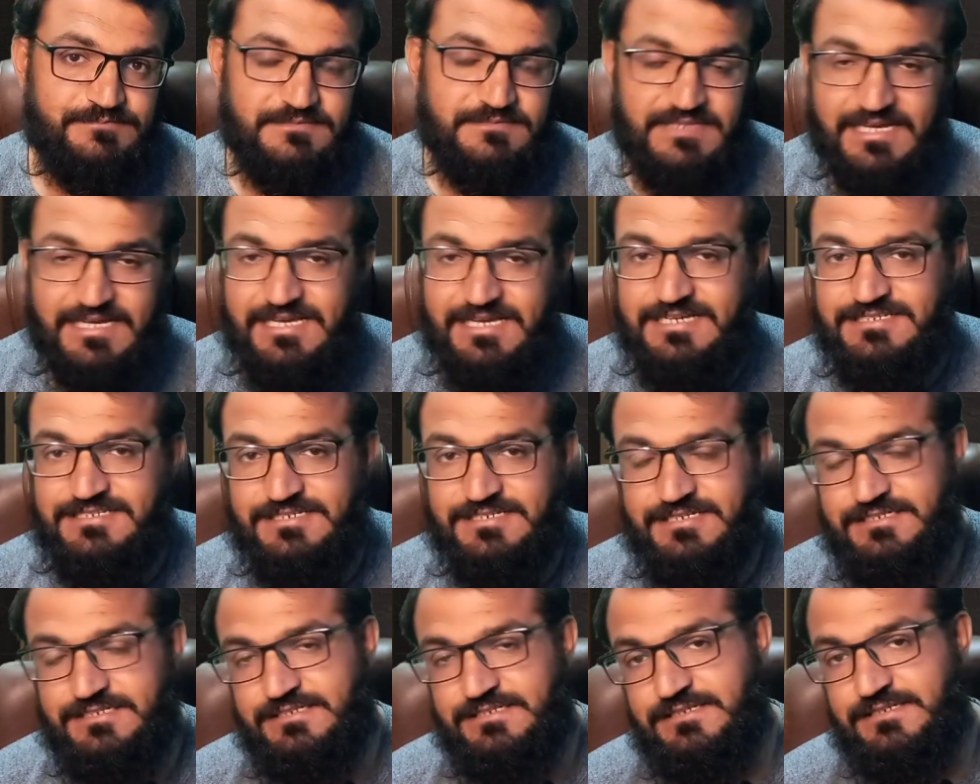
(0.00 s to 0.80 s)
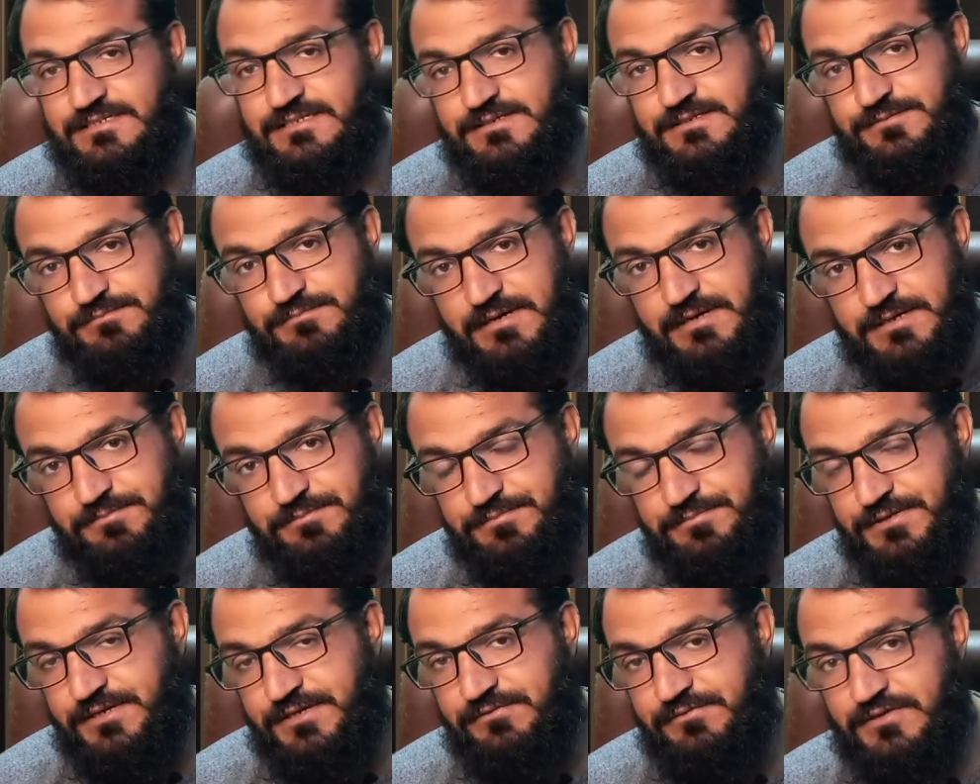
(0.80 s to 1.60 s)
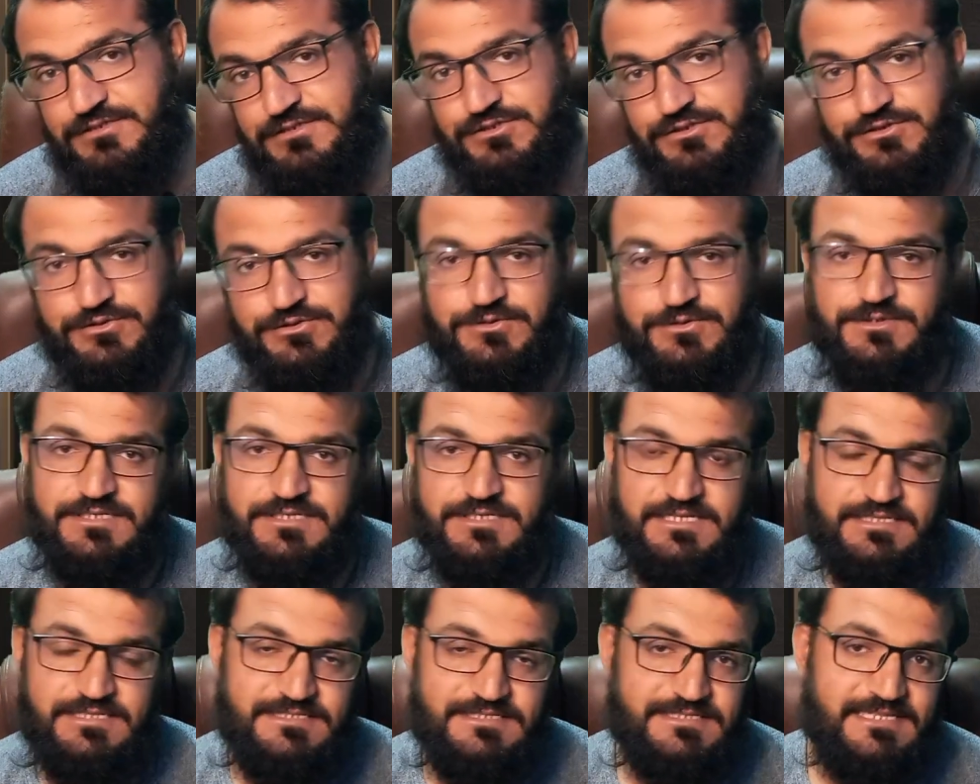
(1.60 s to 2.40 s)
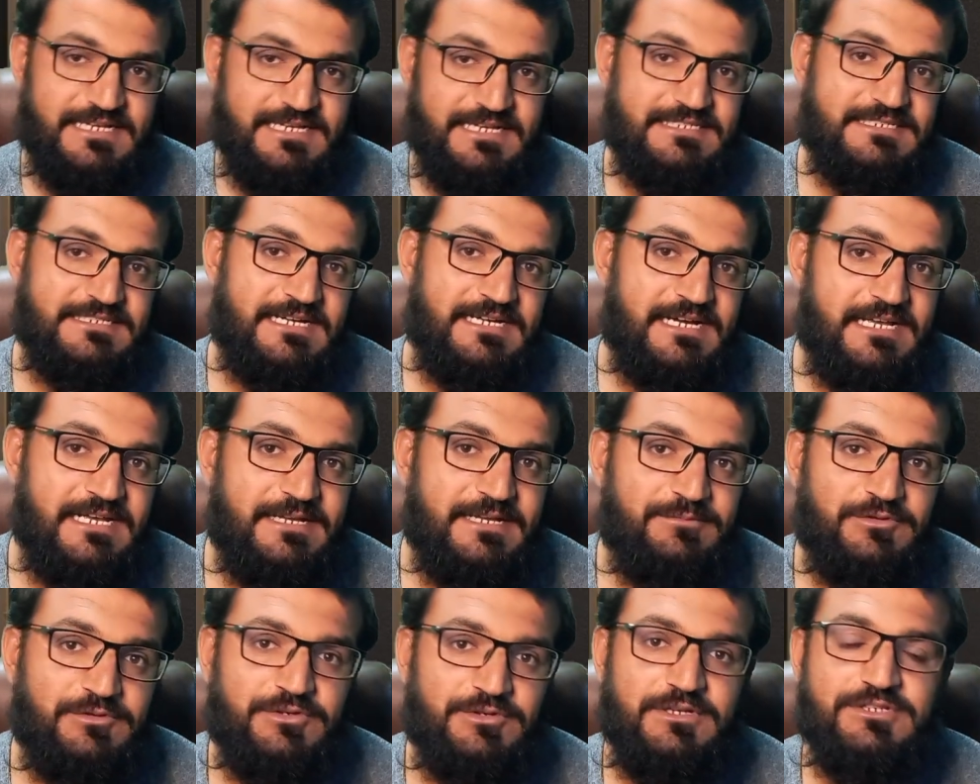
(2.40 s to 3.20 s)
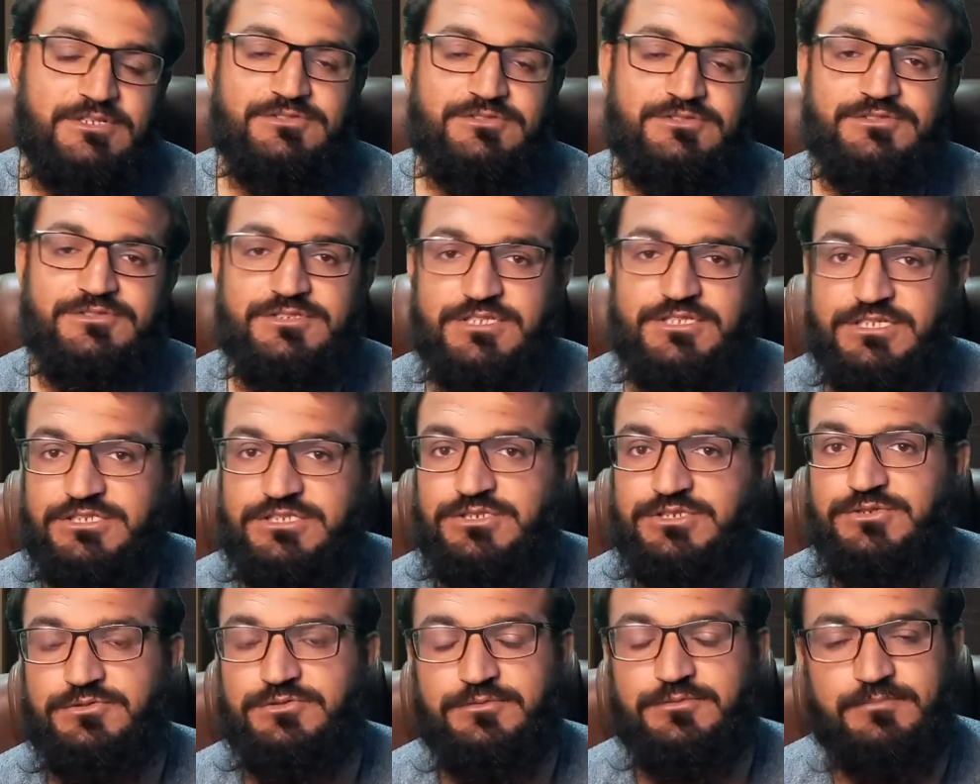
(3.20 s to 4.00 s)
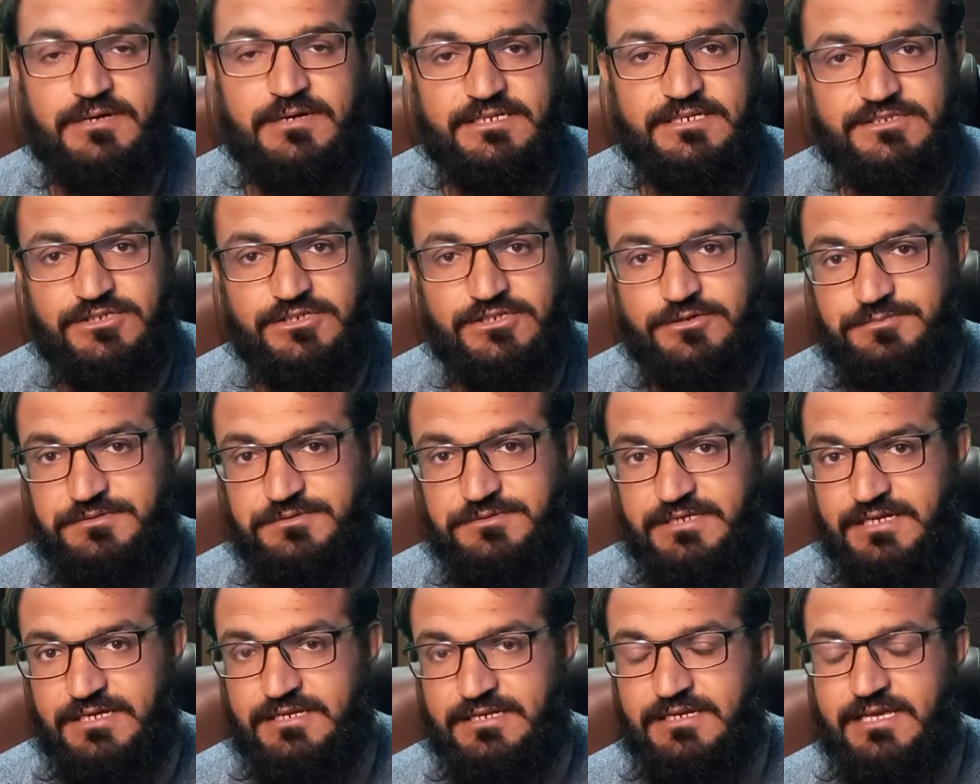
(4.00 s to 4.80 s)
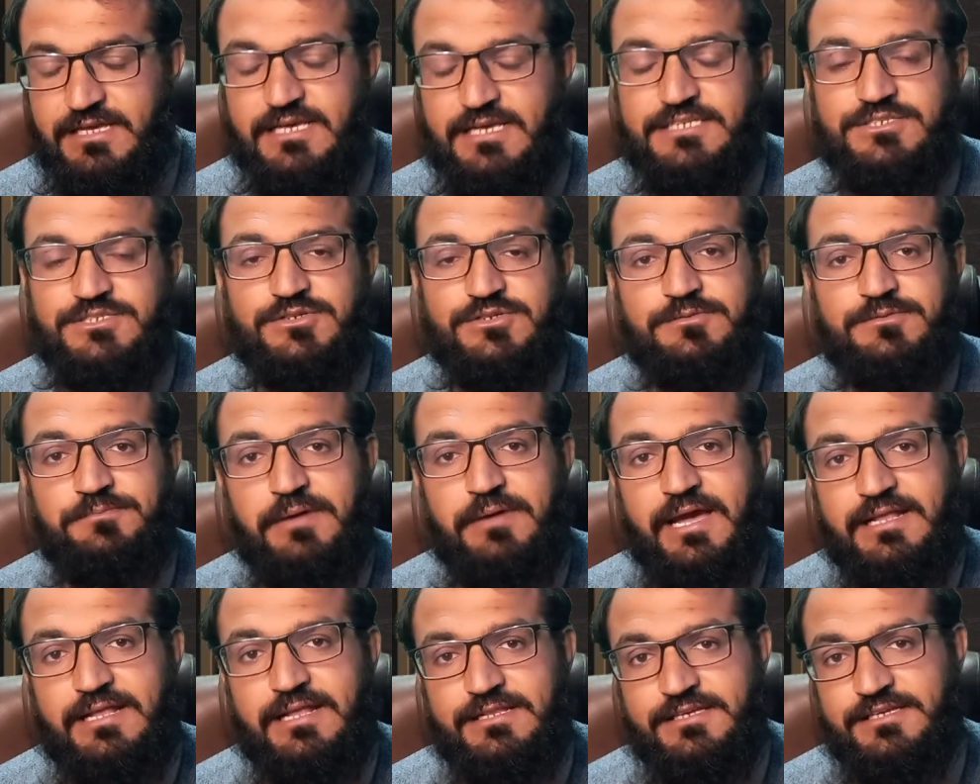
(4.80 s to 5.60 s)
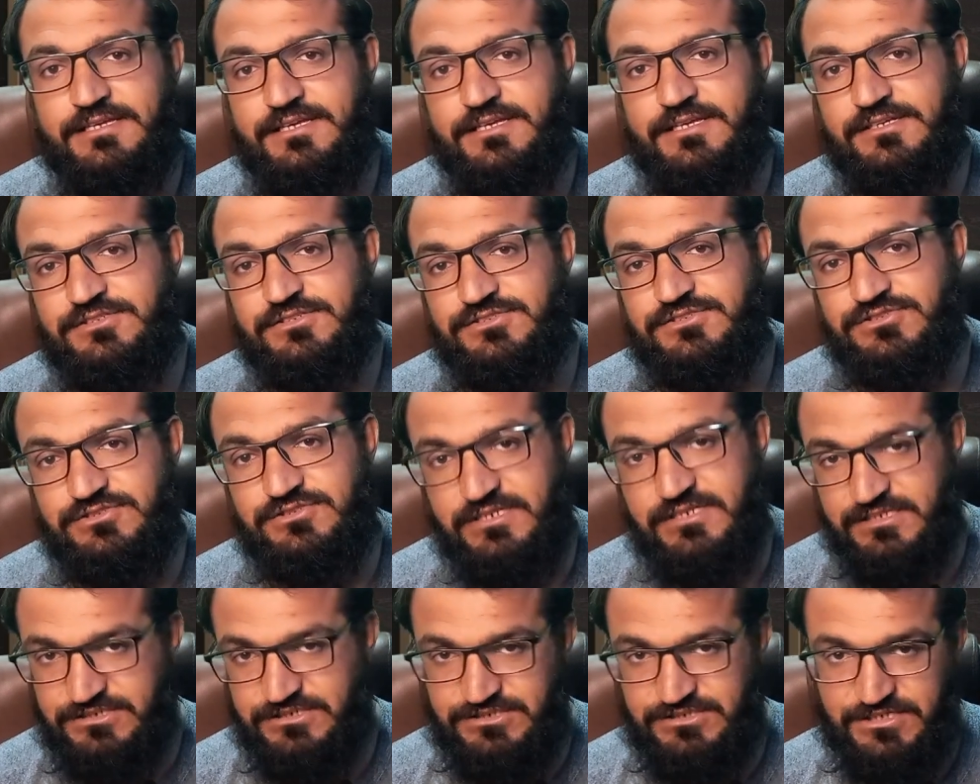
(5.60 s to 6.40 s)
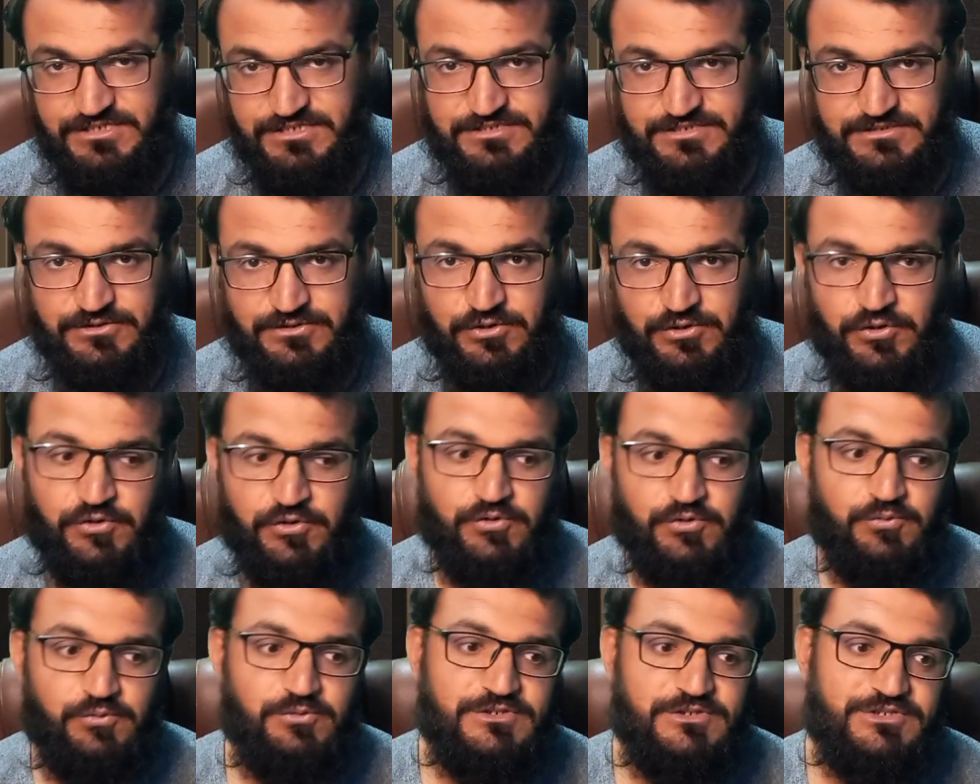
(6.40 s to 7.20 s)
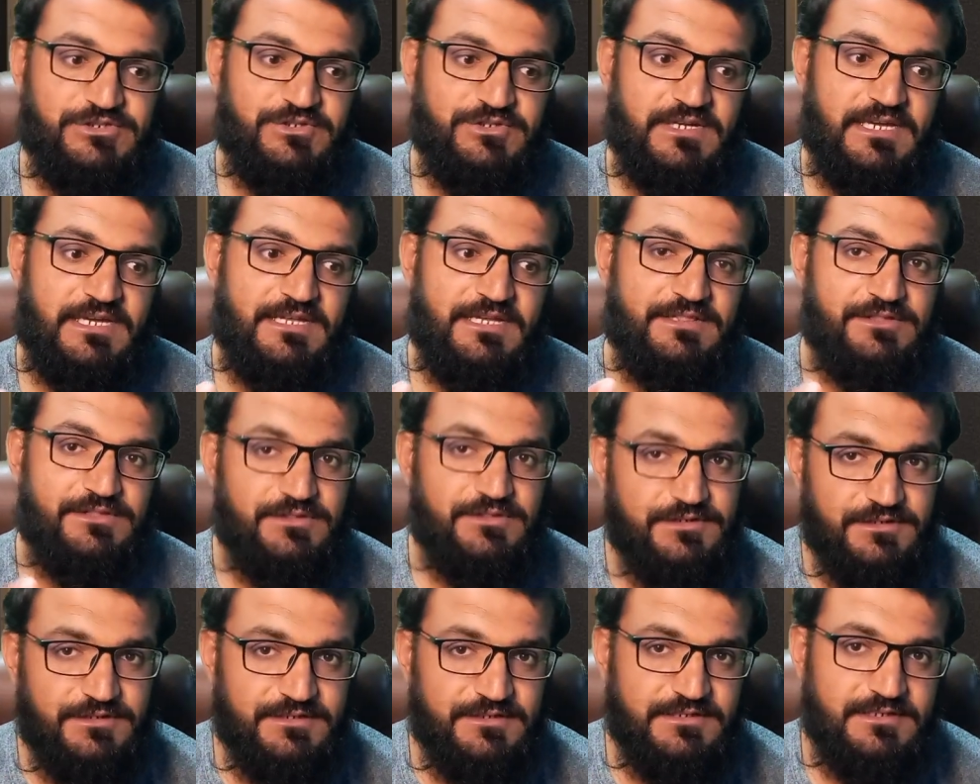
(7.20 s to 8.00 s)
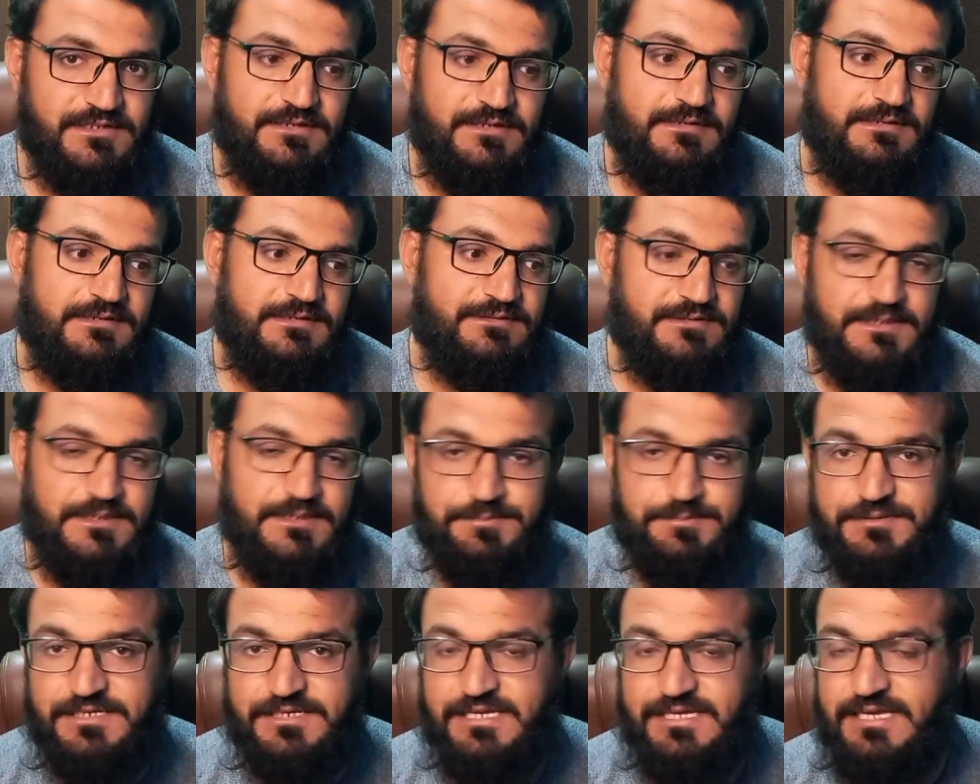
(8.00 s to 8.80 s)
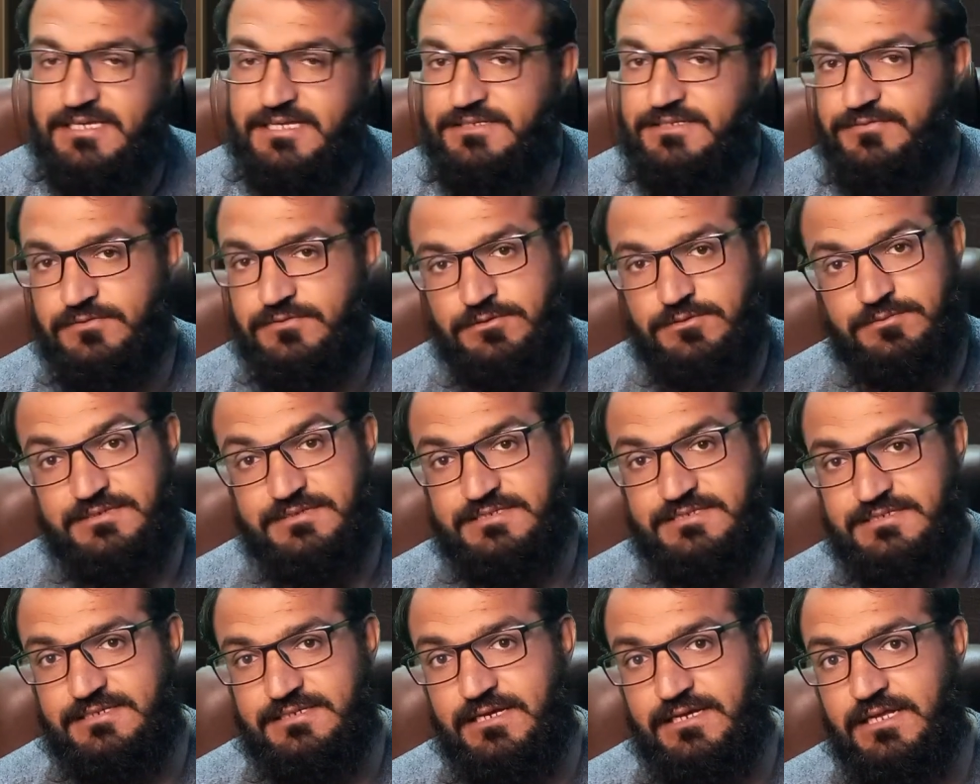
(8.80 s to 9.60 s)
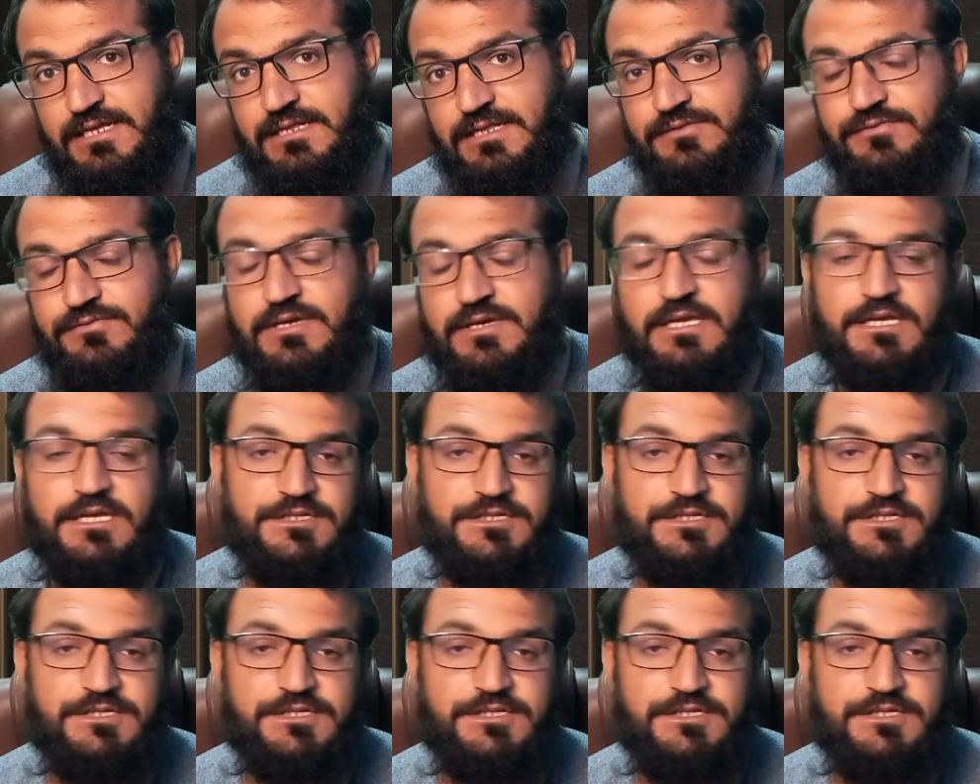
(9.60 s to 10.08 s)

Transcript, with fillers: like I said in my previous tutorials that I am going to teach you my top 10 SEO backlinking strategies which you can learn replicate for yourself